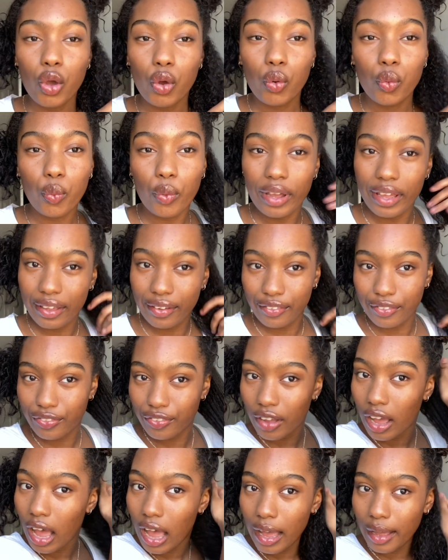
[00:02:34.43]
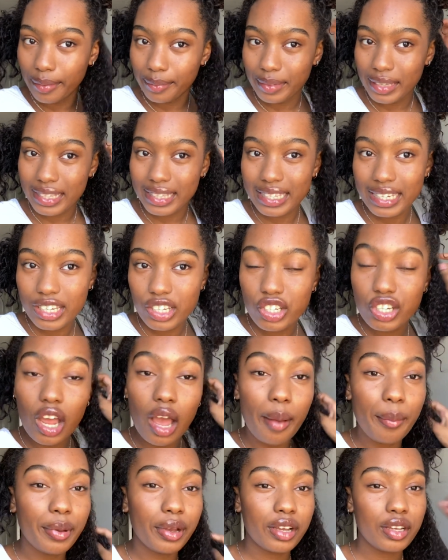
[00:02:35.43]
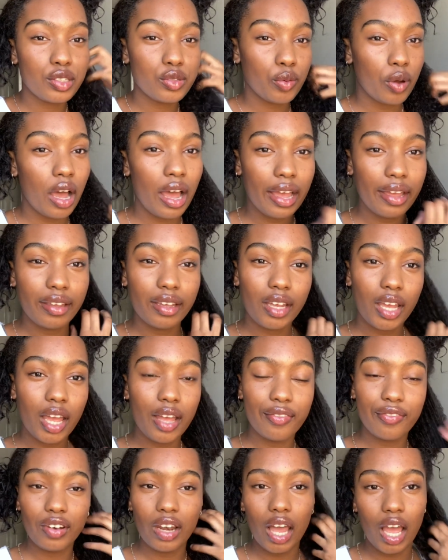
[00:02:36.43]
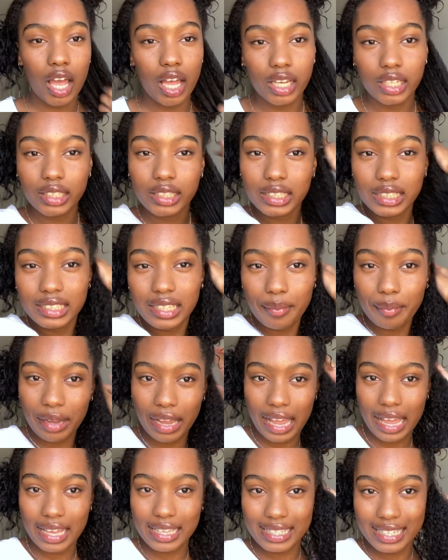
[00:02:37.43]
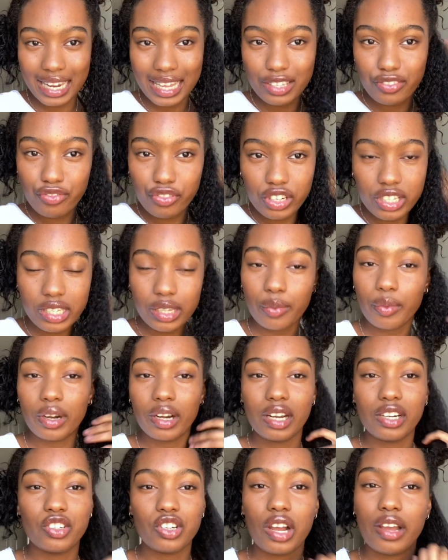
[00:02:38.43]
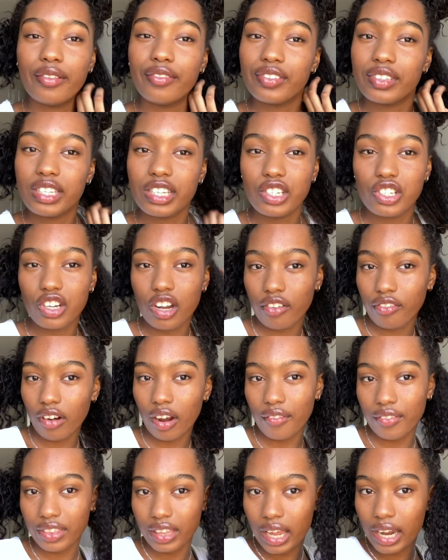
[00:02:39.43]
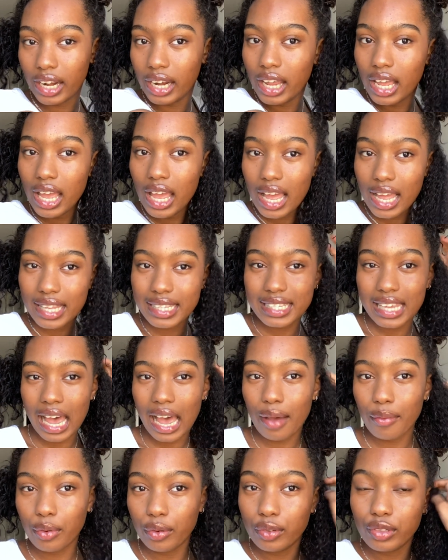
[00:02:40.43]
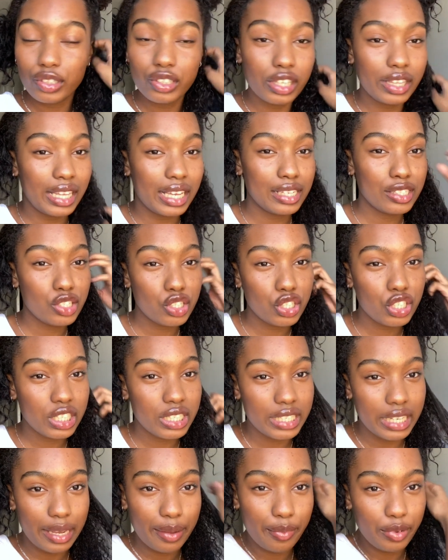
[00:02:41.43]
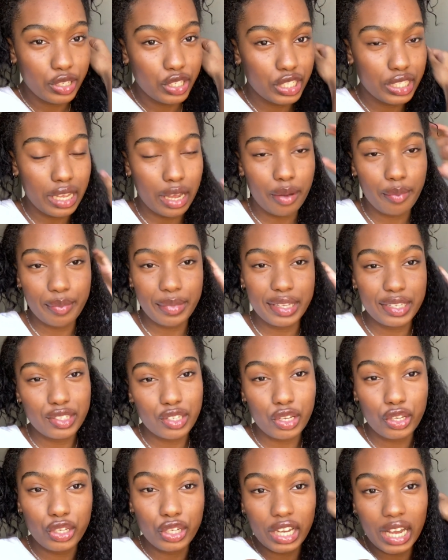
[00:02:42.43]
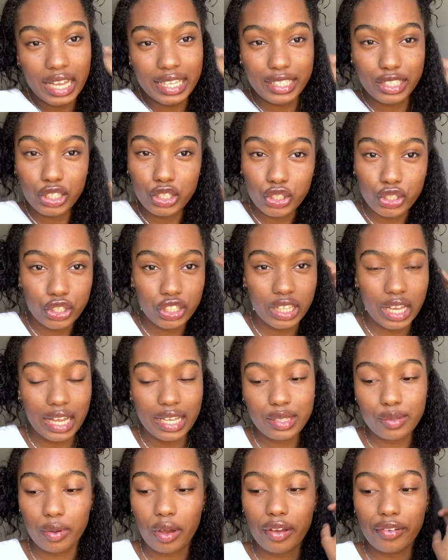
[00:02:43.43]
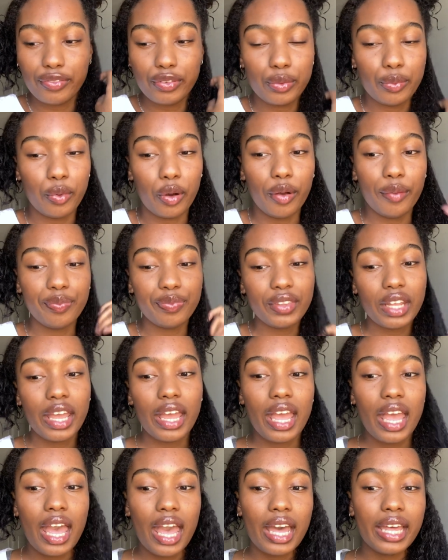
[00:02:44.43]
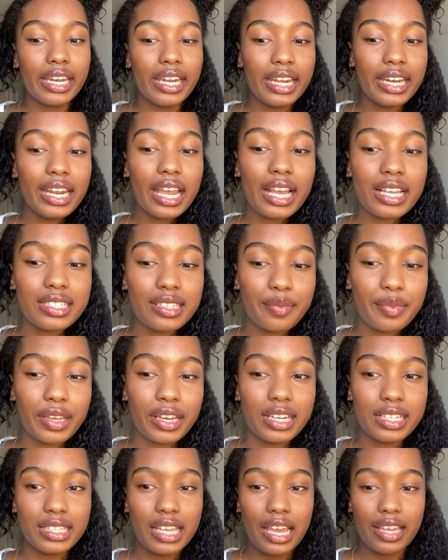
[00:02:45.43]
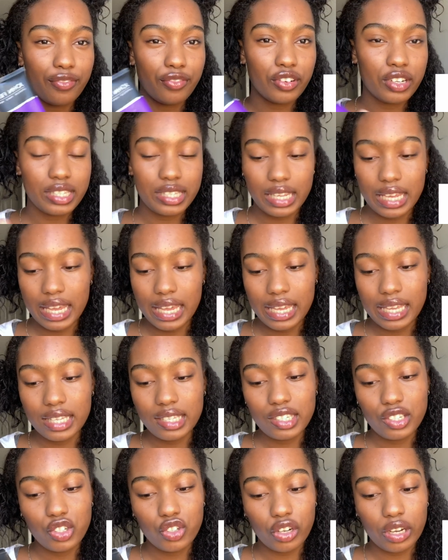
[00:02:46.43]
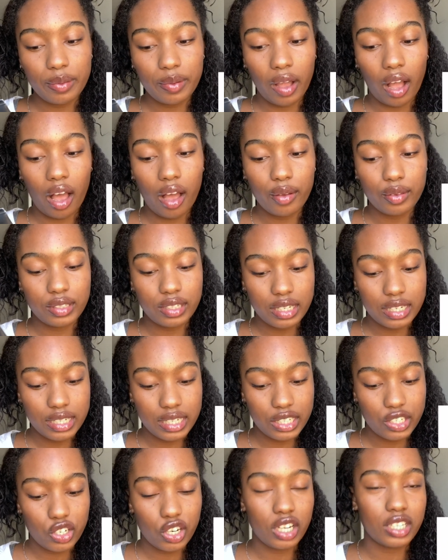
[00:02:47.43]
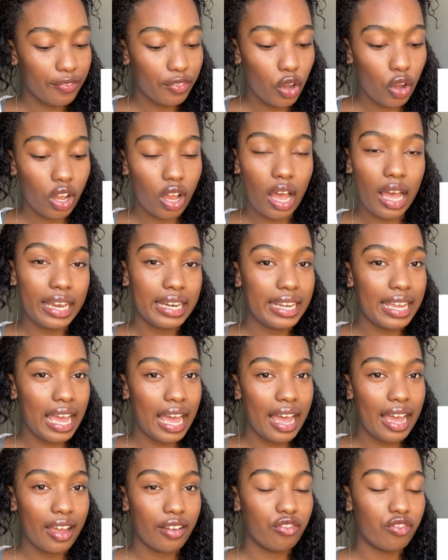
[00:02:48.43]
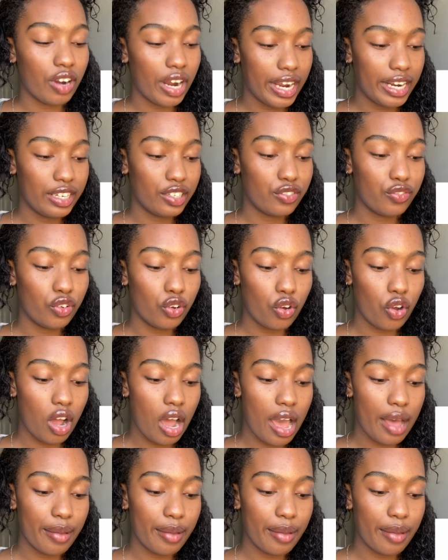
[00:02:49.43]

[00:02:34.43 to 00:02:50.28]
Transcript: with a t-shirt, because what I have learned is that my hair is less frizzy when I dry it with a t-shirt rather than a towel. So that's just a tip which has helped me, so you guys can do that as well if you want. And then next I'm going to take Frizz Ease Dream Curls Conditioner. I've got a curly hair range for